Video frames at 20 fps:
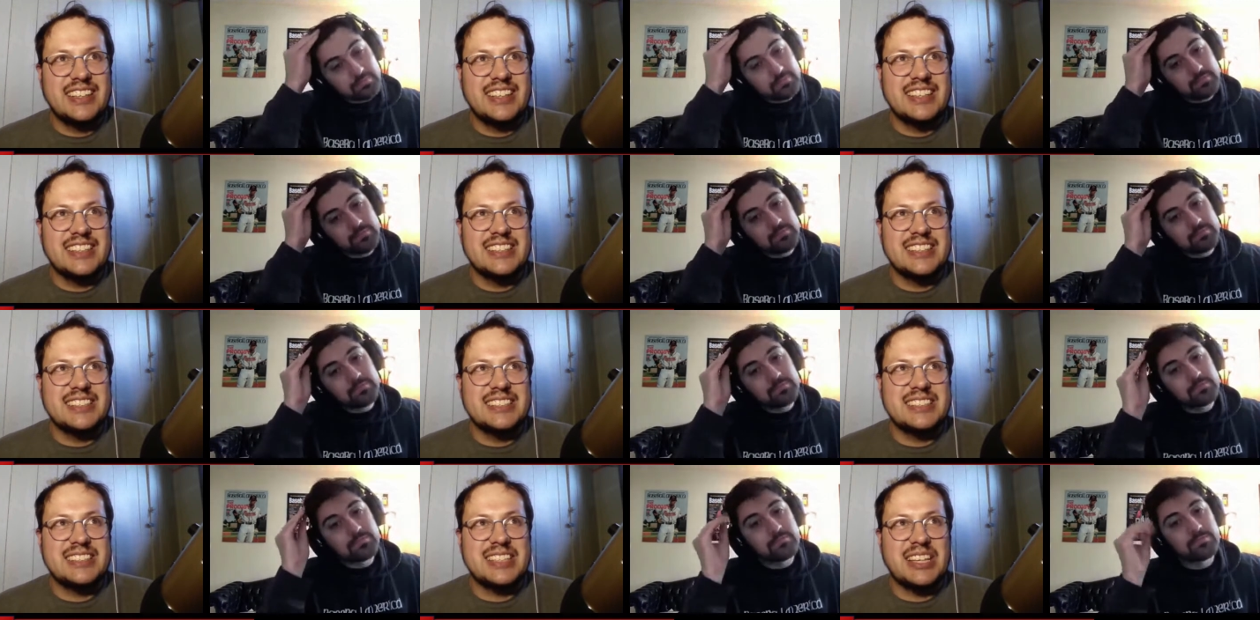
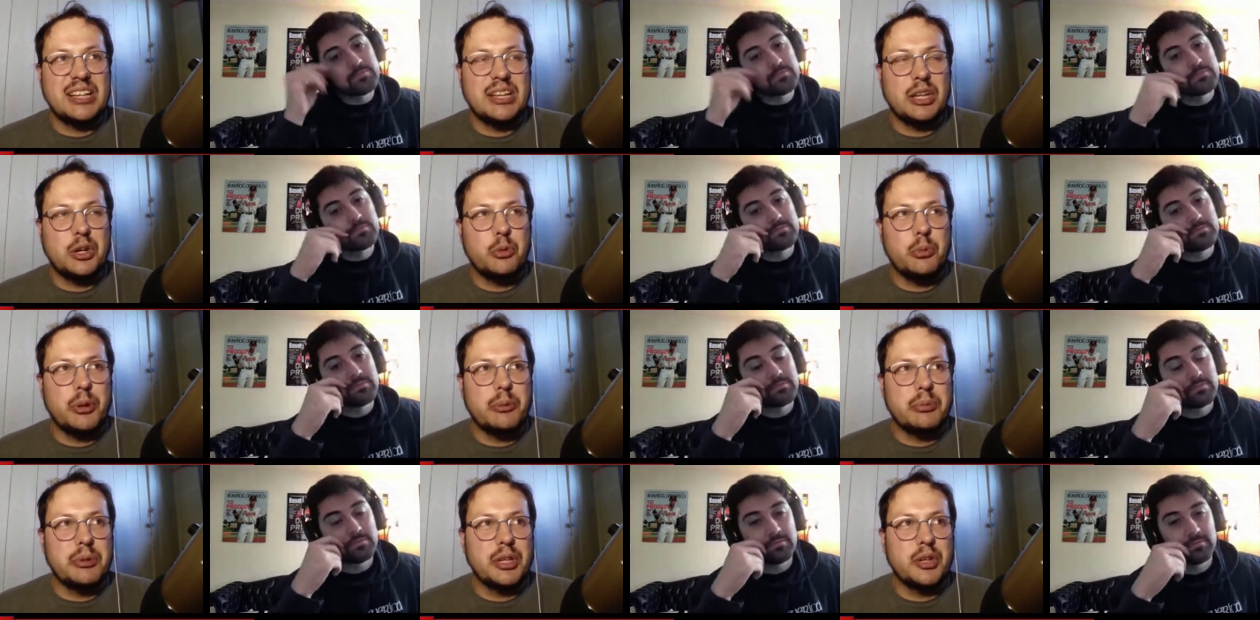Speaker 1: is a
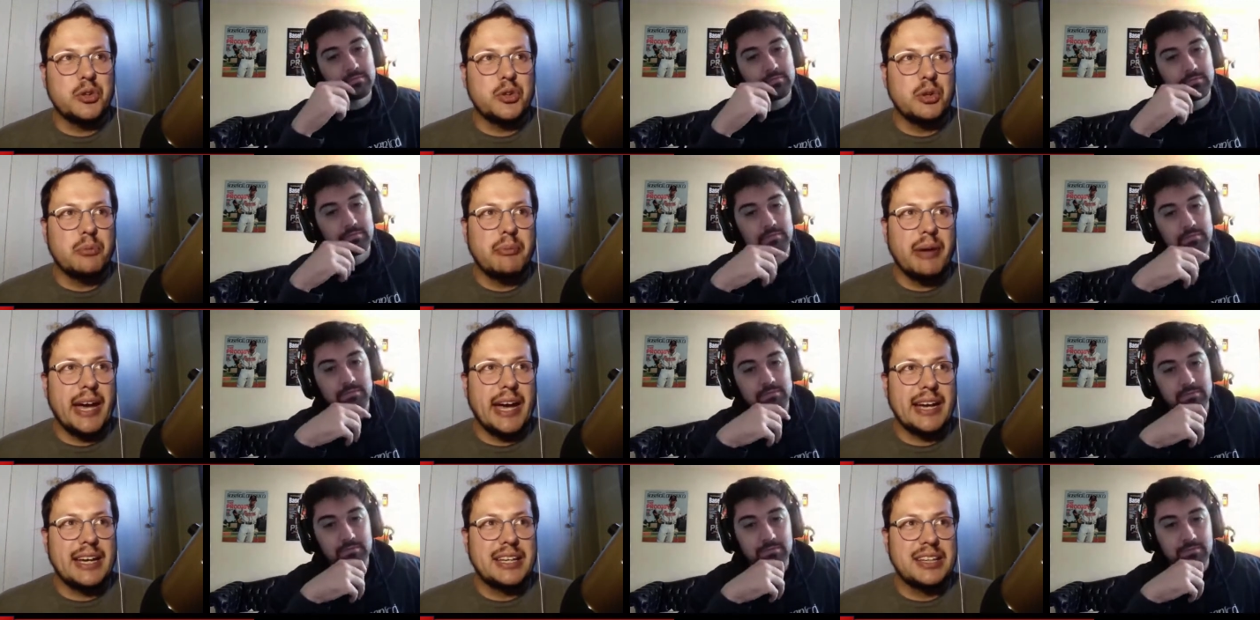little bit below the
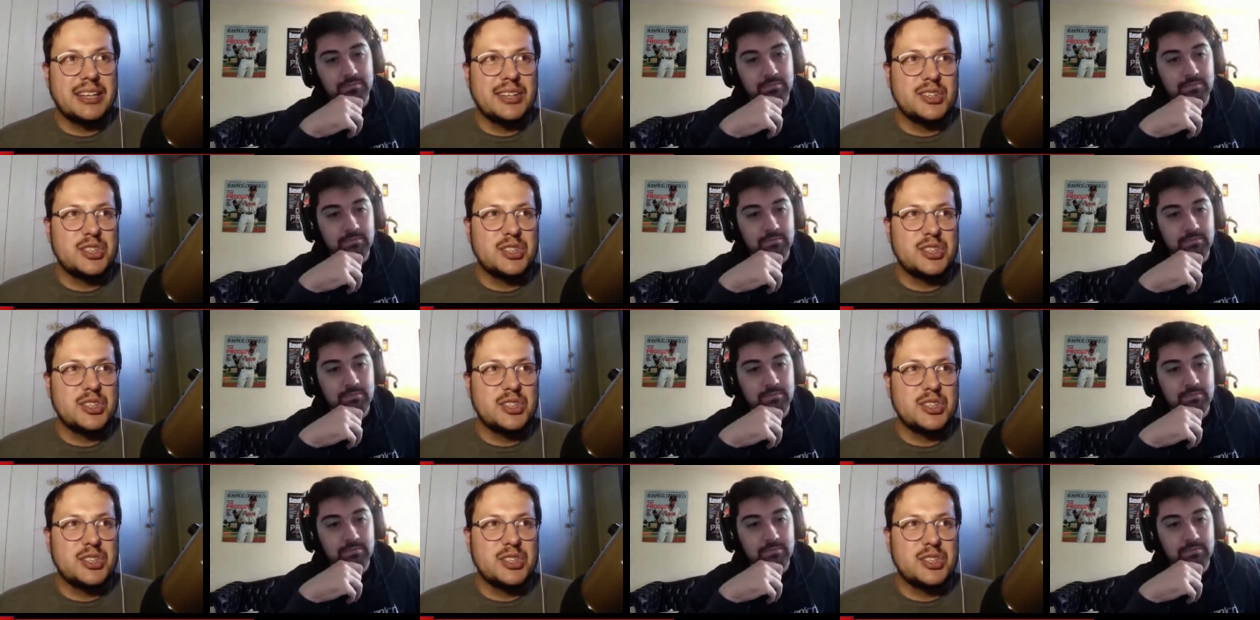MAC